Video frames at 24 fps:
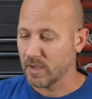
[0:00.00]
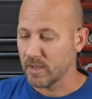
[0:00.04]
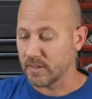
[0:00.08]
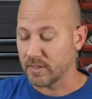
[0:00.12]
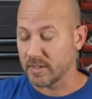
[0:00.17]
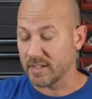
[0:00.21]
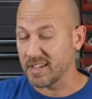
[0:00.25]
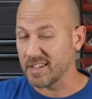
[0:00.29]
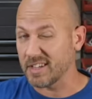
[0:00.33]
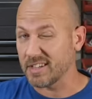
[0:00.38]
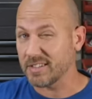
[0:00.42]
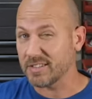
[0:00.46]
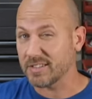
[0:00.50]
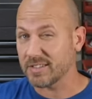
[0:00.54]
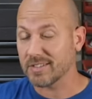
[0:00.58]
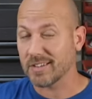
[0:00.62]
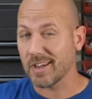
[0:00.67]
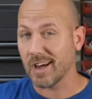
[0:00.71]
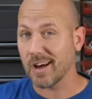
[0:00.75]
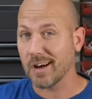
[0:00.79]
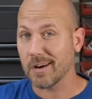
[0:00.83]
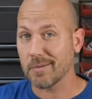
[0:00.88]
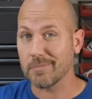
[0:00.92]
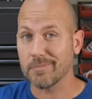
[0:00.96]
These
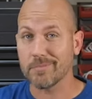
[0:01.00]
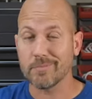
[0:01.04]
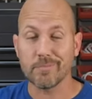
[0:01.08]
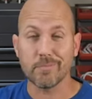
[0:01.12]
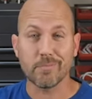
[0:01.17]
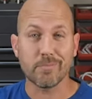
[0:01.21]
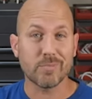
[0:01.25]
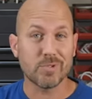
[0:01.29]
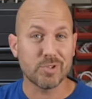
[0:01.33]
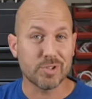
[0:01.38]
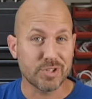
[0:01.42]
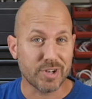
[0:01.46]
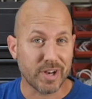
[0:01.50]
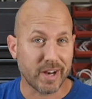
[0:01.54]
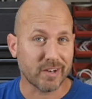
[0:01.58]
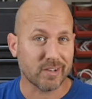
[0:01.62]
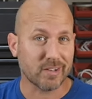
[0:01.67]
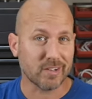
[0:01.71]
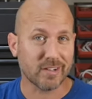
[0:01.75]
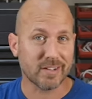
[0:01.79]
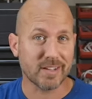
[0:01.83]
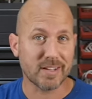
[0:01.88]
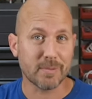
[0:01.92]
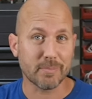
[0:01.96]
come
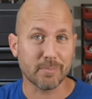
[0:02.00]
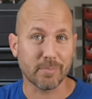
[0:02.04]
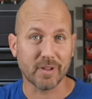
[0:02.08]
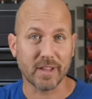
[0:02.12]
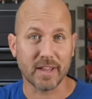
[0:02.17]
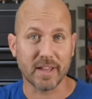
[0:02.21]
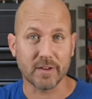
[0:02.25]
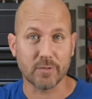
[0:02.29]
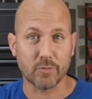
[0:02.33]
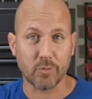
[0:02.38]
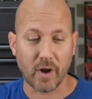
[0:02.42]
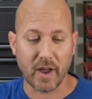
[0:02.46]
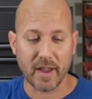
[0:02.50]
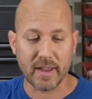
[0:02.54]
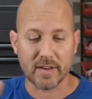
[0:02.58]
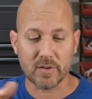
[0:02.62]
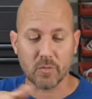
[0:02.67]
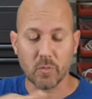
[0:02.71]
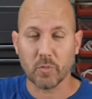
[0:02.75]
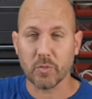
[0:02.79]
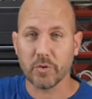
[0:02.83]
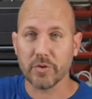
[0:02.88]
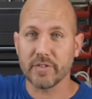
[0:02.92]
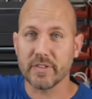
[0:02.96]
generally blade
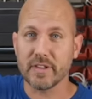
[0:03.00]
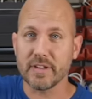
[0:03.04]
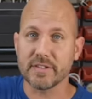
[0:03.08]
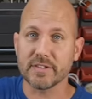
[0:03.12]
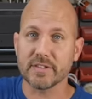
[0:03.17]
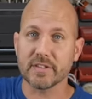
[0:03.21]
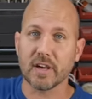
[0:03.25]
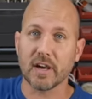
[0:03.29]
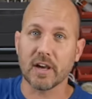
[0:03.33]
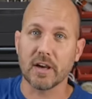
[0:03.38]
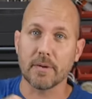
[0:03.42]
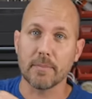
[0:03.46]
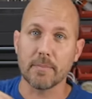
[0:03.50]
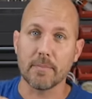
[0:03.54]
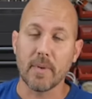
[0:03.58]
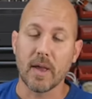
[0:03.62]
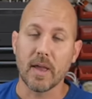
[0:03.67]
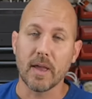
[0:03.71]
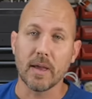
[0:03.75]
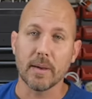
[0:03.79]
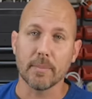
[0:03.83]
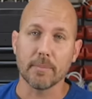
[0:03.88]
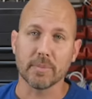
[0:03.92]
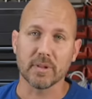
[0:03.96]
right, where these come
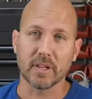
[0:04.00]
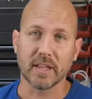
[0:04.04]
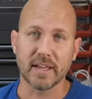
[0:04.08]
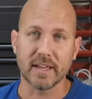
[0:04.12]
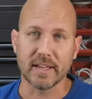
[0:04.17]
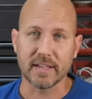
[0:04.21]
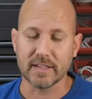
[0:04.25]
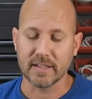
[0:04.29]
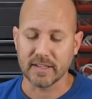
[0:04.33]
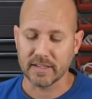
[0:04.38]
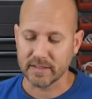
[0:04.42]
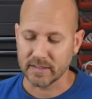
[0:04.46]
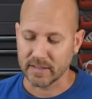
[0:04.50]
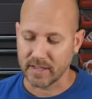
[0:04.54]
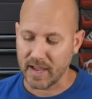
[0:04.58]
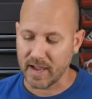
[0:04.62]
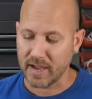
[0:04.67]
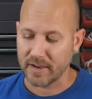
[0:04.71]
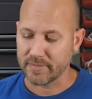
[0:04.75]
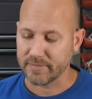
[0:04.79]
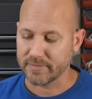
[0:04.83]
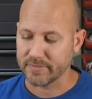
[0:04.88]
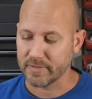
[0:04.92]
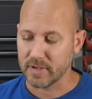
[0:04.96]
blade
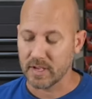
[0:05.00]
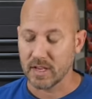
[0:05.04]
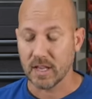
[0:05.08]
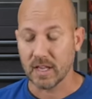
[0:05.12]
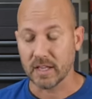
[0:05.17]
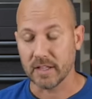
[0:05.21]
left.